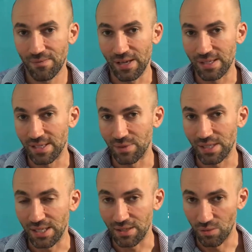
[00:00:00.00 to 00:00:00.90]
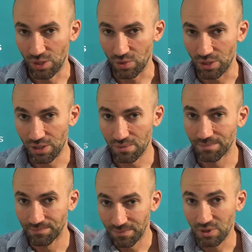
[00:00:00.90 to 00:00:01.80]
phase that we said, which was
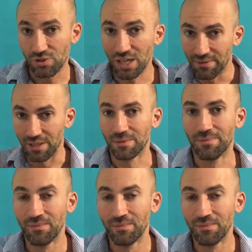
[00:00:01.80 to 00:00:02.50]
traffic.